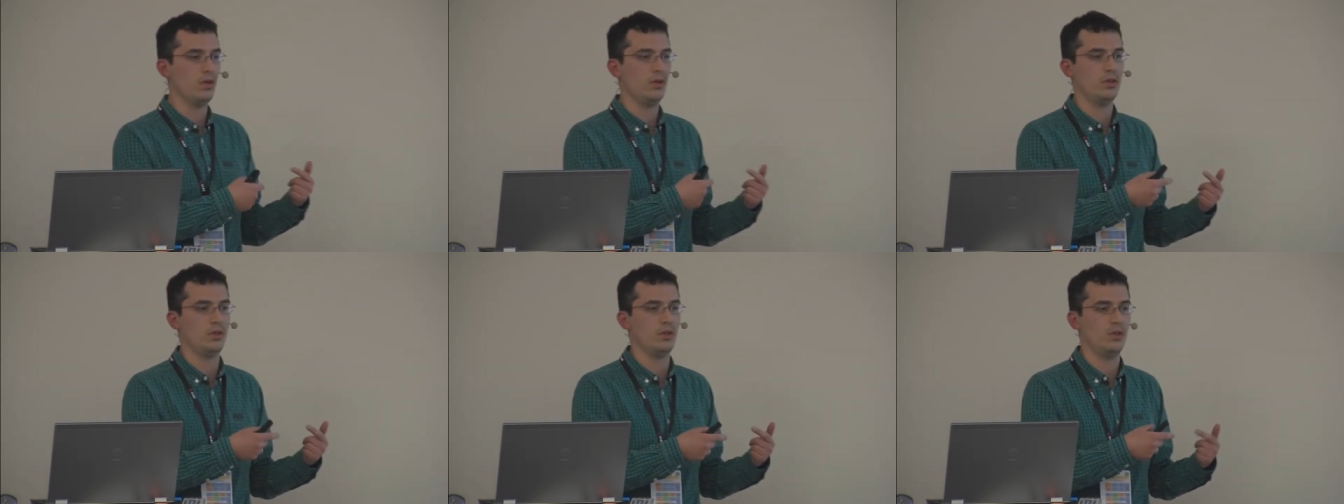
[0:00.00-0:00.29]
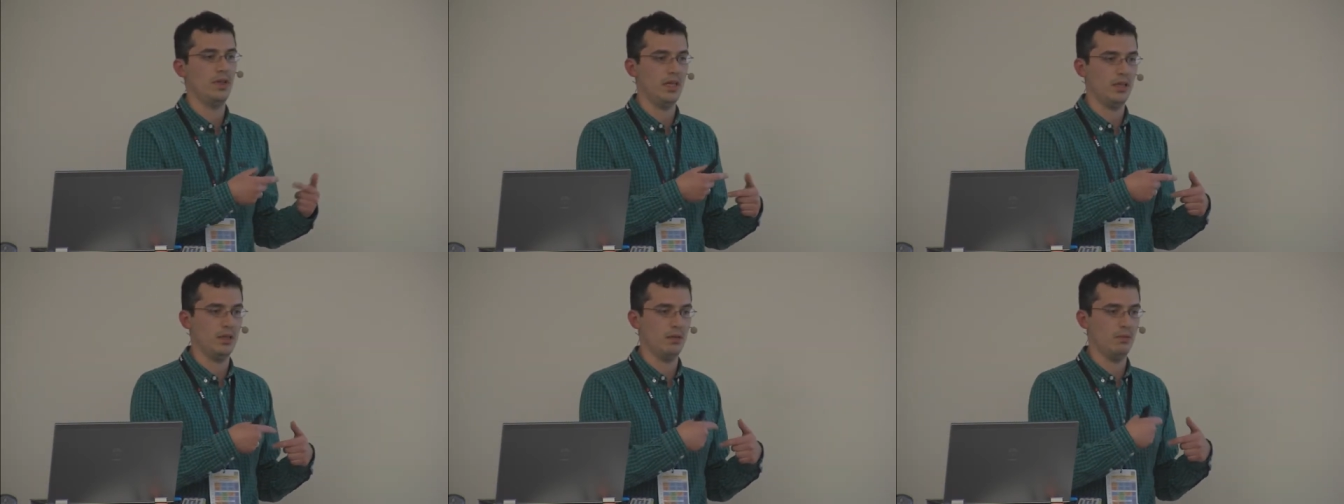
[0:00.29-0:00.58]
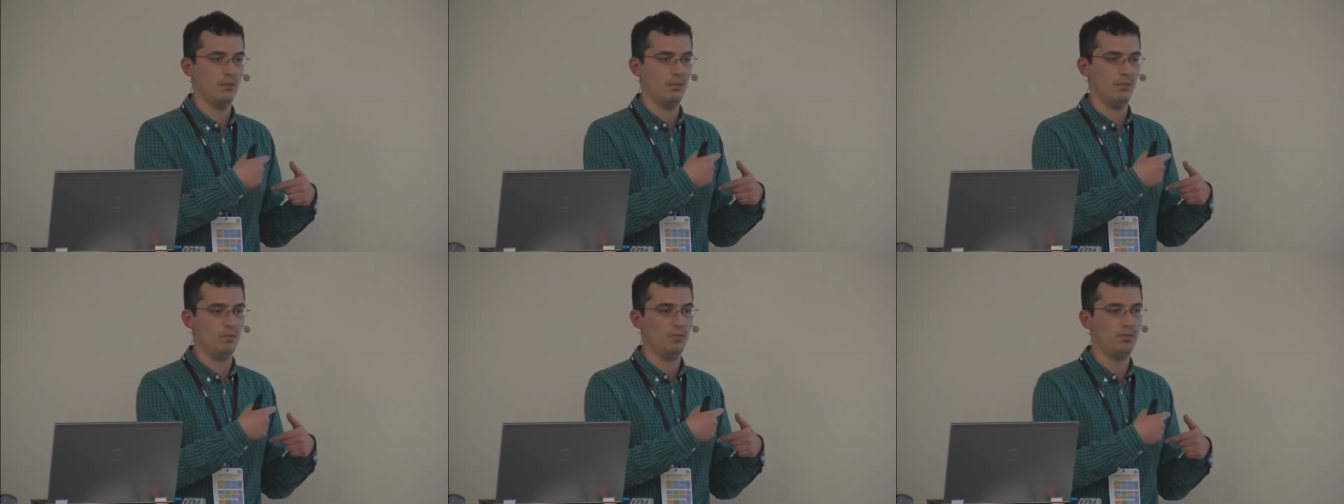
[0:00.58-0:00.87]
so that
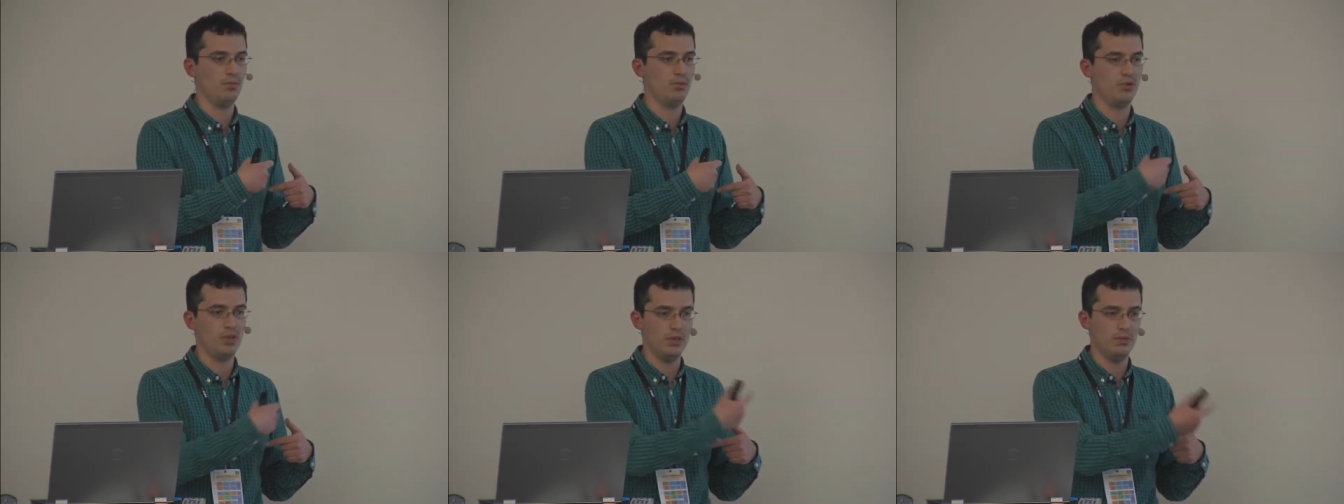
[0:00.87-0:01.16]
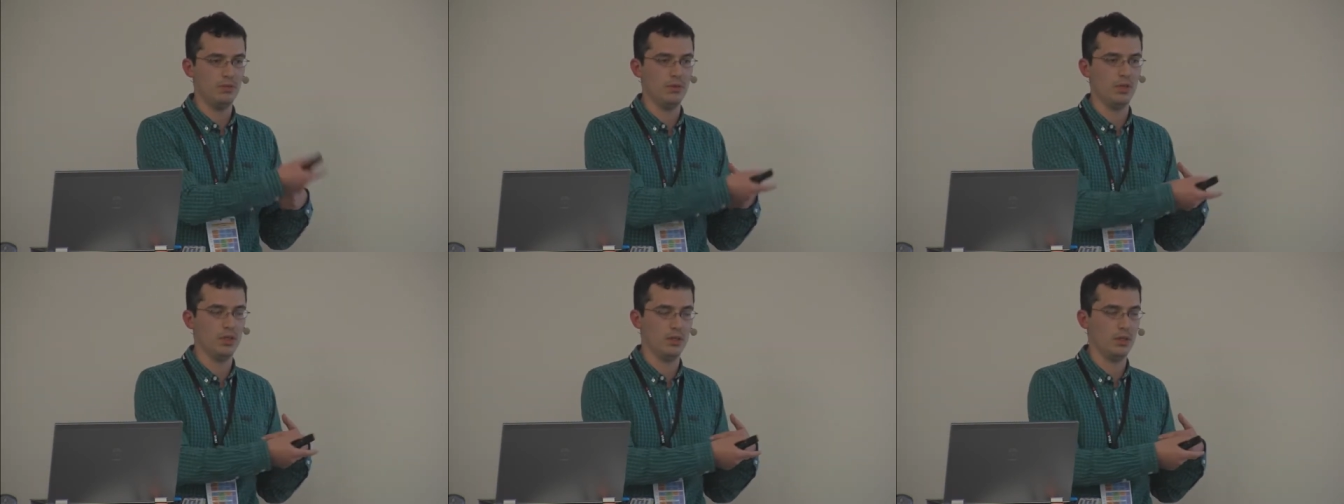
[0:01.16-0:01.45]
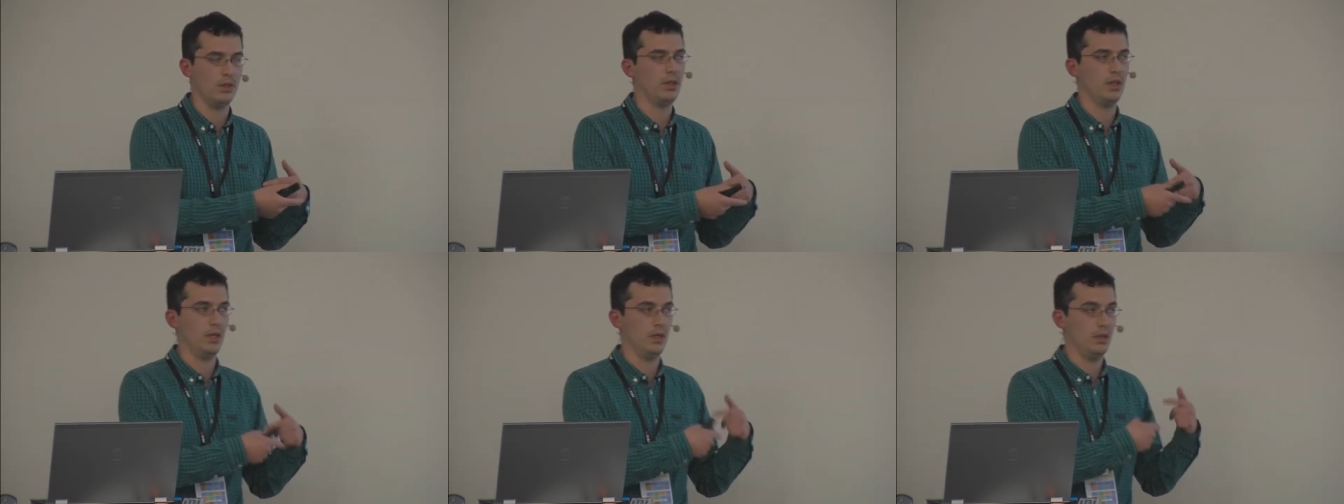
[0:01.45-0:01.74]
pre,
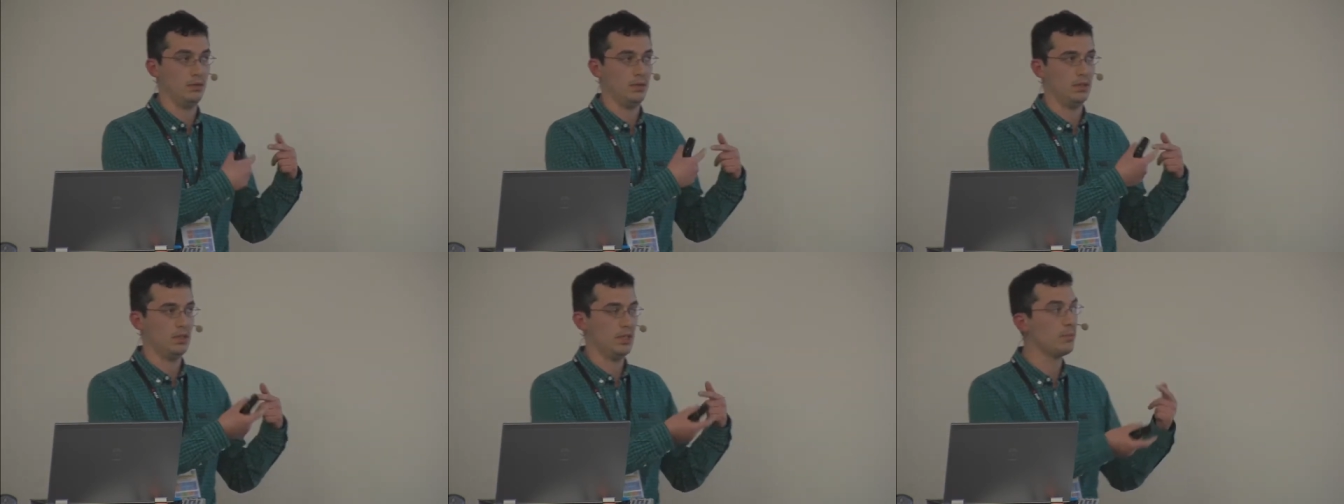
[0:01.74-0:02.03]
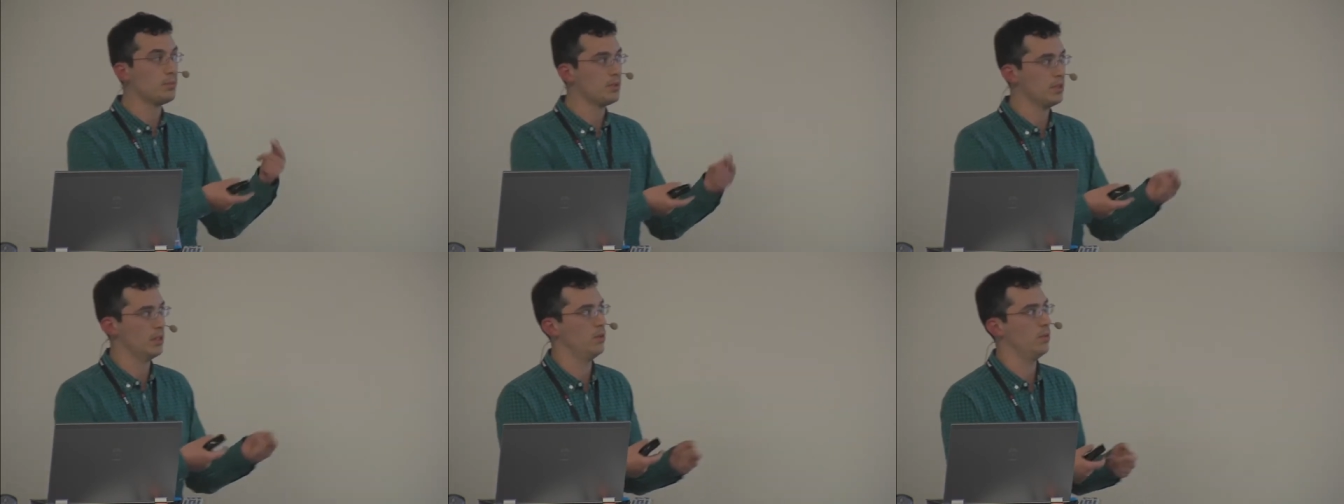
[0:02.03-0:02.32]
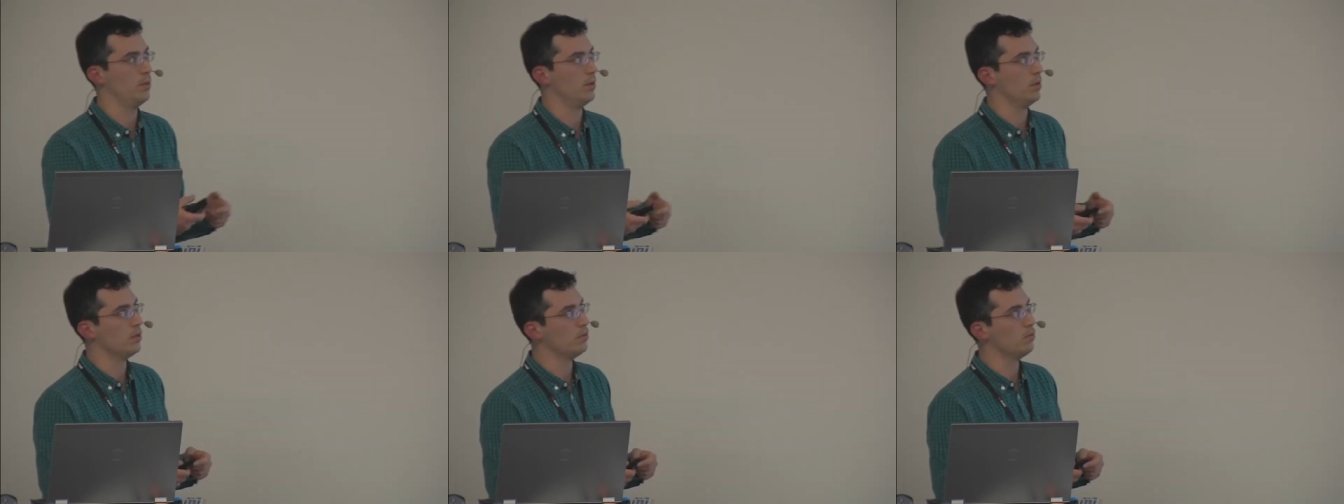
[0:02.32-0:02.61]
uh, the
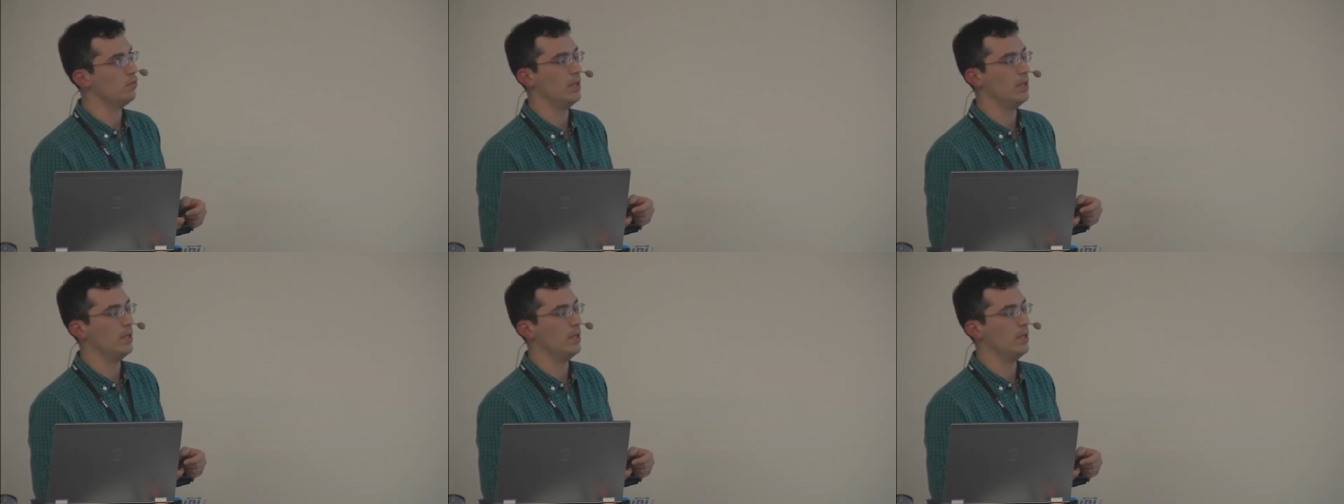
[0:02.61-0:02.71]
subsequent